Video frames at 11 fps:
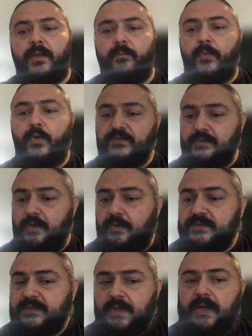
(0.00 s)
Most
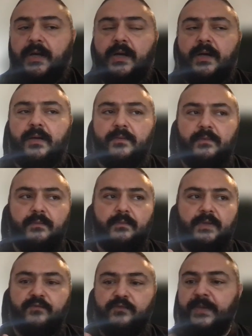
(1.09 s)
logs are
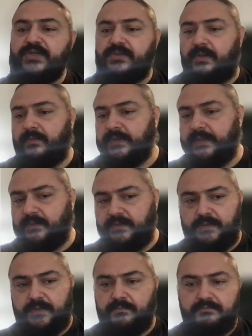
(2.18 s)
informational, right?
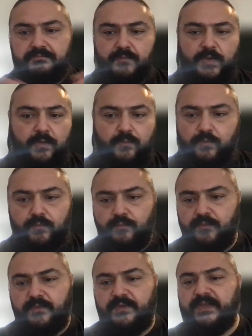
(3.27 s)
They're,
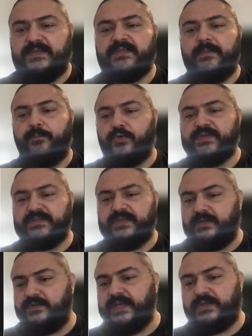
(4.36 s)
the system processed a
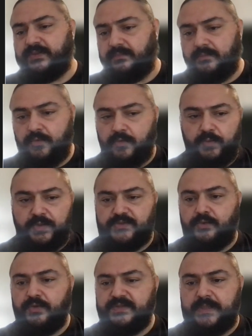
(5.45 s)
transaction, or we
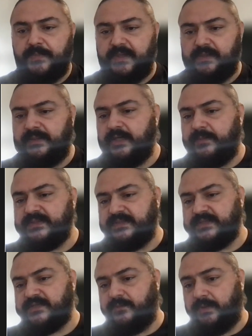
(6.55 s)
stored something in a database
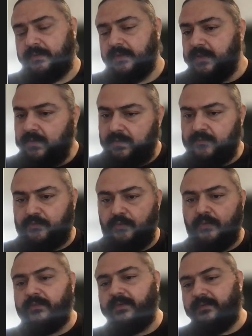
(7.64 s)
successfully.
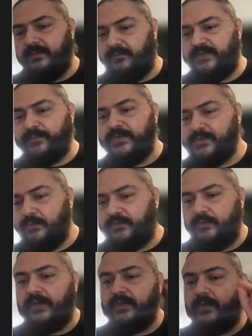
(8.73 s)
Response code
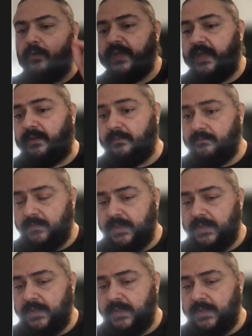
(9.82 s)
200 OK.